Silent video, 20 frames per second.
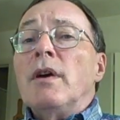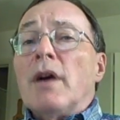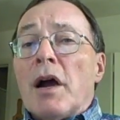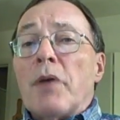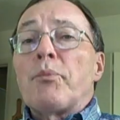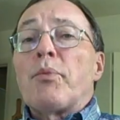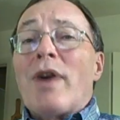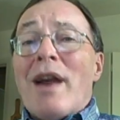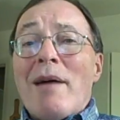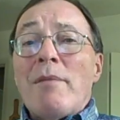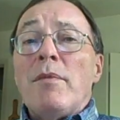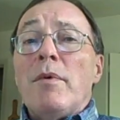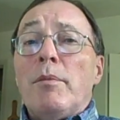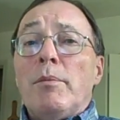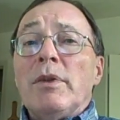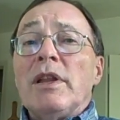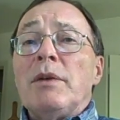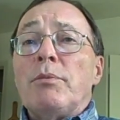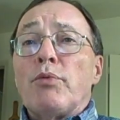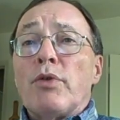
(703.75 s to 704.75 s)
are
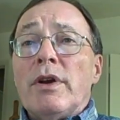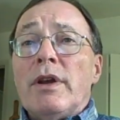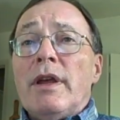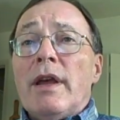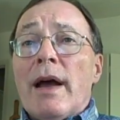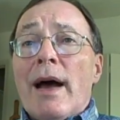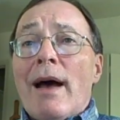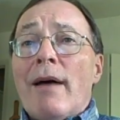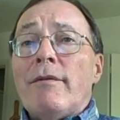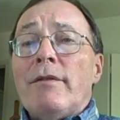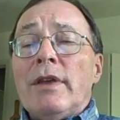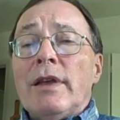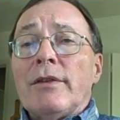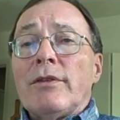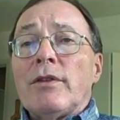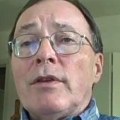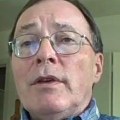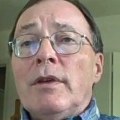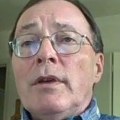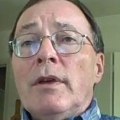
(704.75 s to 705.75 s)
probably pretty
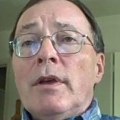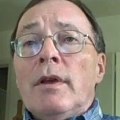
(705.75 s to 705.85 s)
obvious.